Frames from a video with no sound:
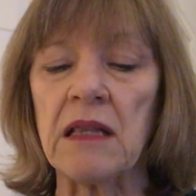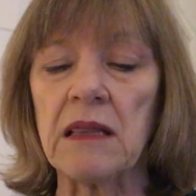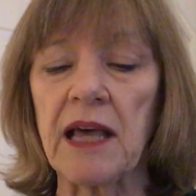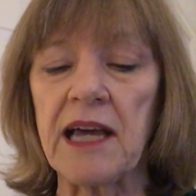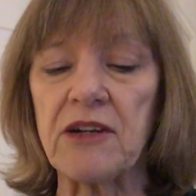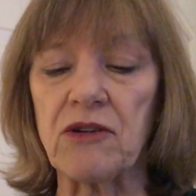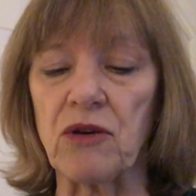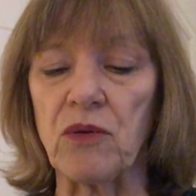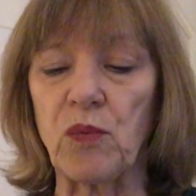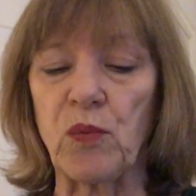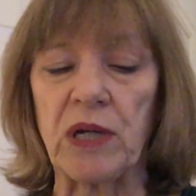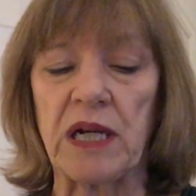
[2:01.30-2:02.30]
Later,
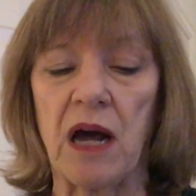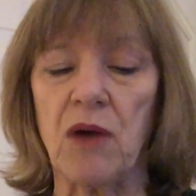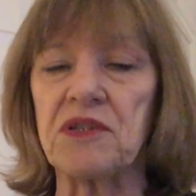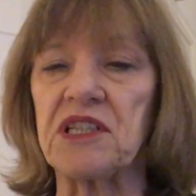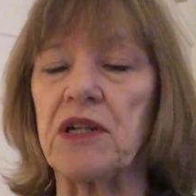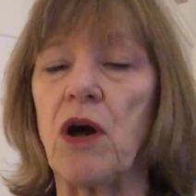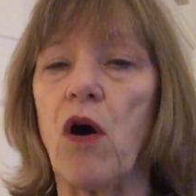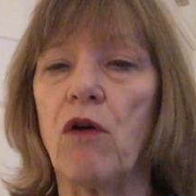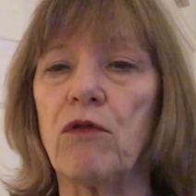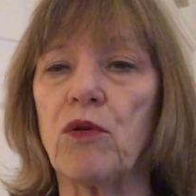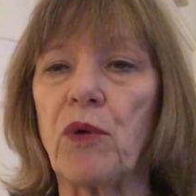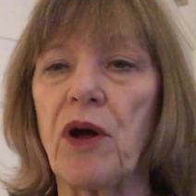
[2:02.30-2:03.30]
when I was an
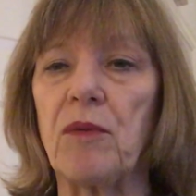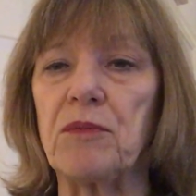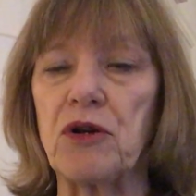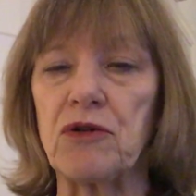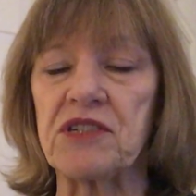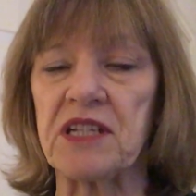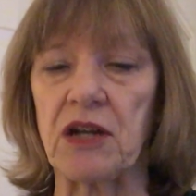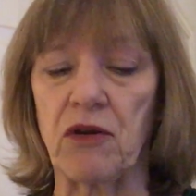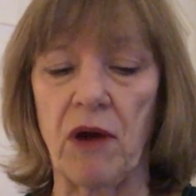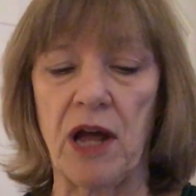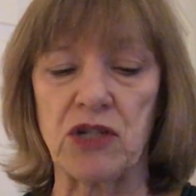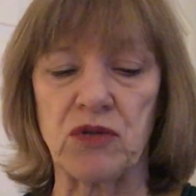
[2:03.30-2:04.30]
overwhelmed nursing
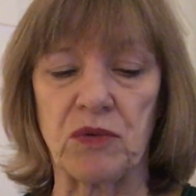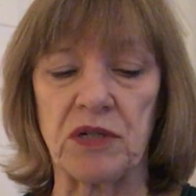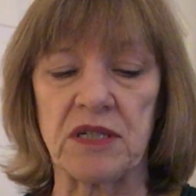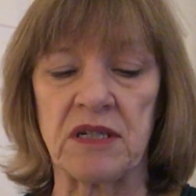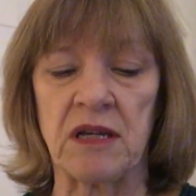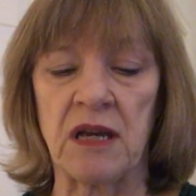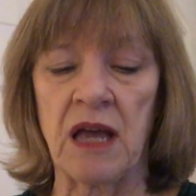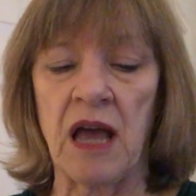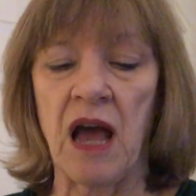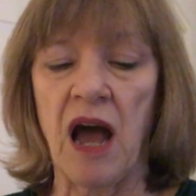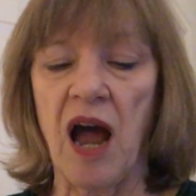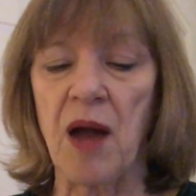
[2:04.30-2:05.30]
graduate,
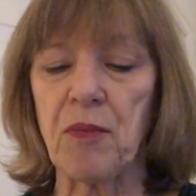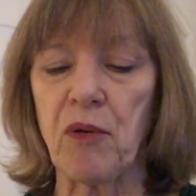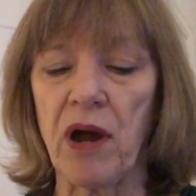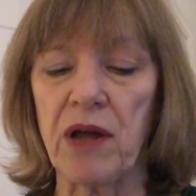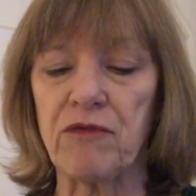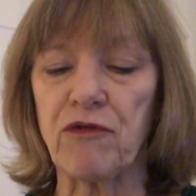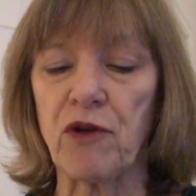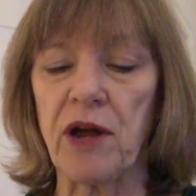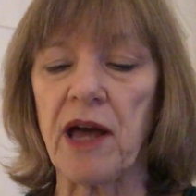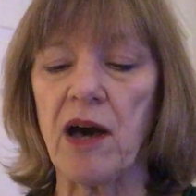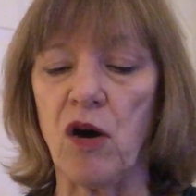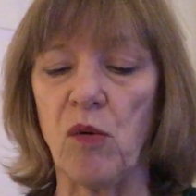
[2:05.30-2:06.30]
I prayed for
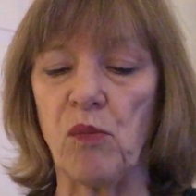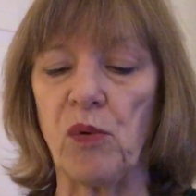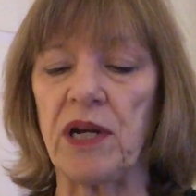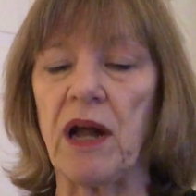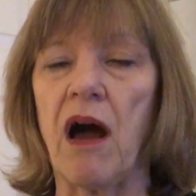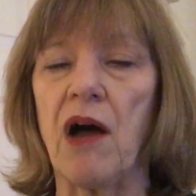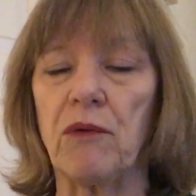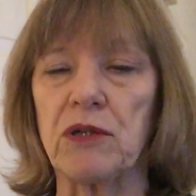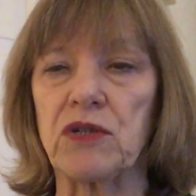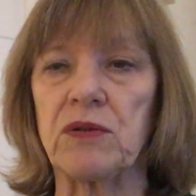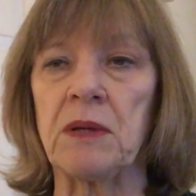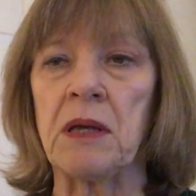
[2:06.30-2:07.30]
help when I
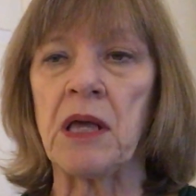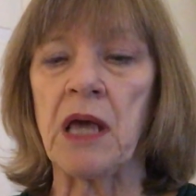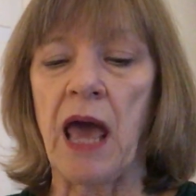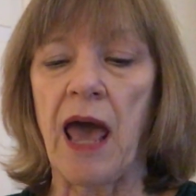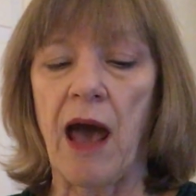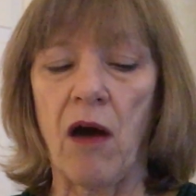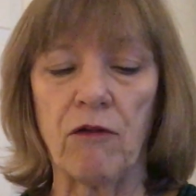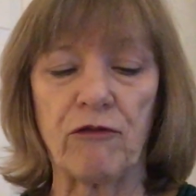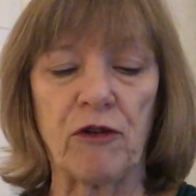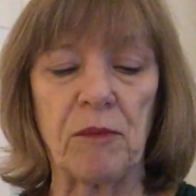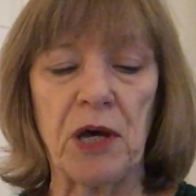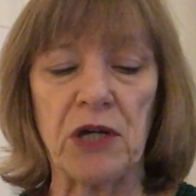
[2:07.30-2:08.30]
was out
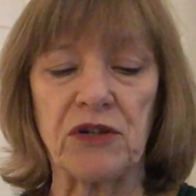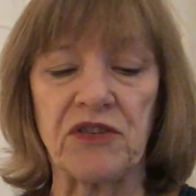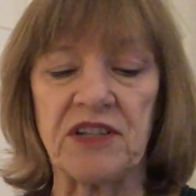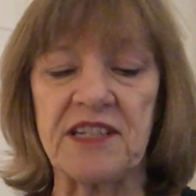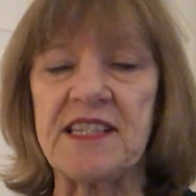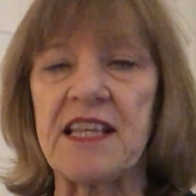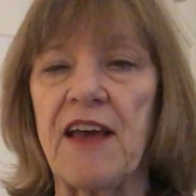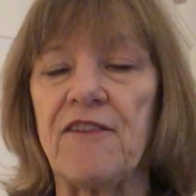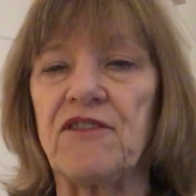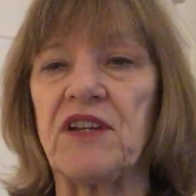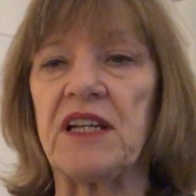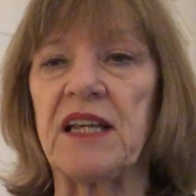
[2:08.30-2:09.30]
from under the
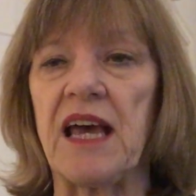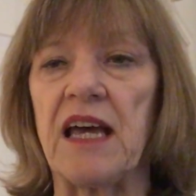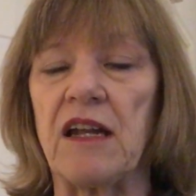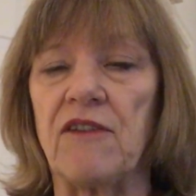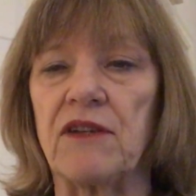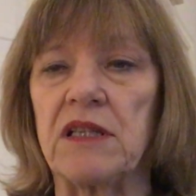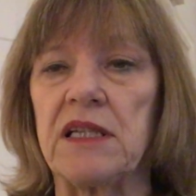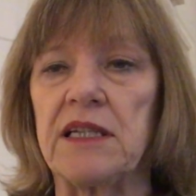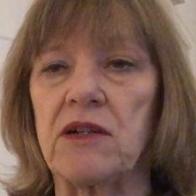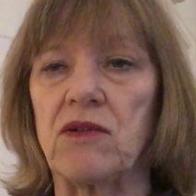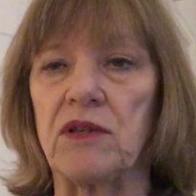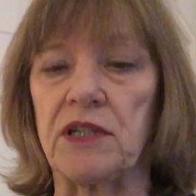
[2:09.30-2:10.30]
safety net of
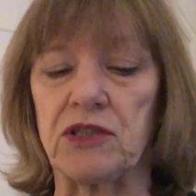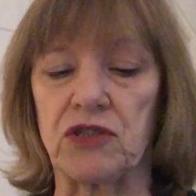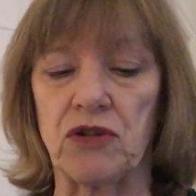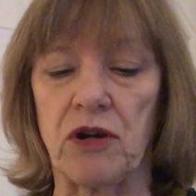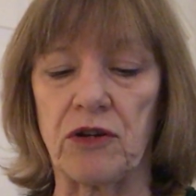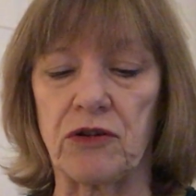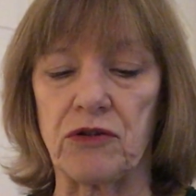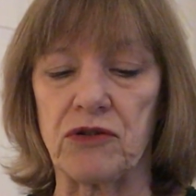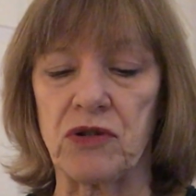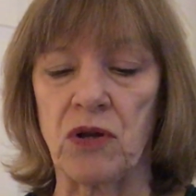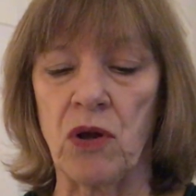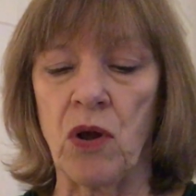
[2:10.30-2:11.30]
clinical
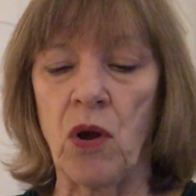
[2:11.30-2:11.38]
instructors,